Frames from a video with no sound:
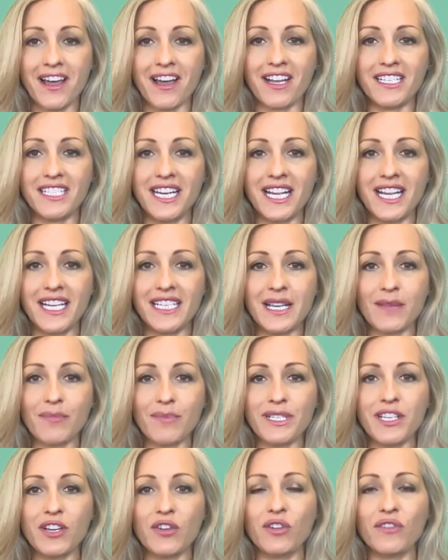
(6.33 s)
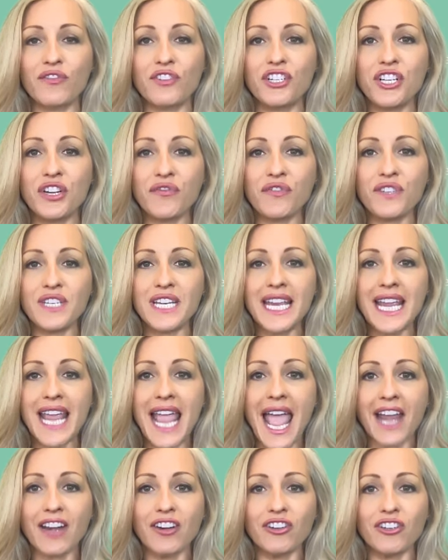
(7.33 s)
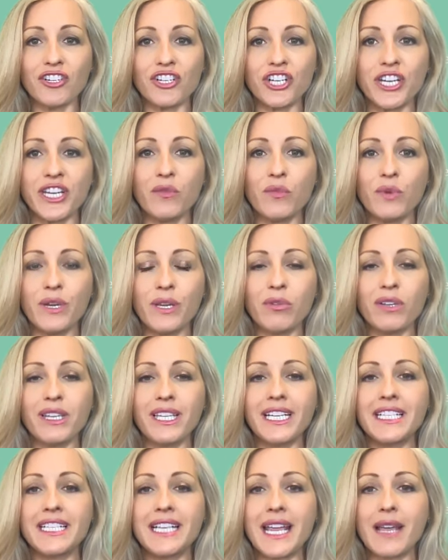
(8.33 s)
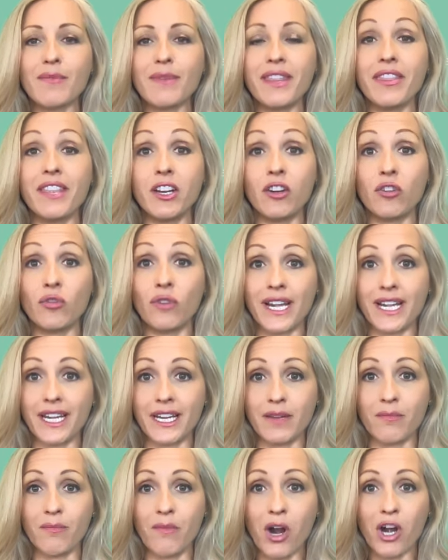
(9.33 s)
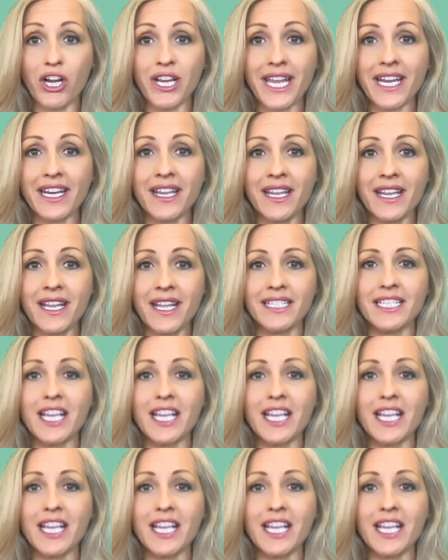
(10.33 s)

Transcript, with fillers: On today's episode of Shifting Energy, we will examine the uranium market,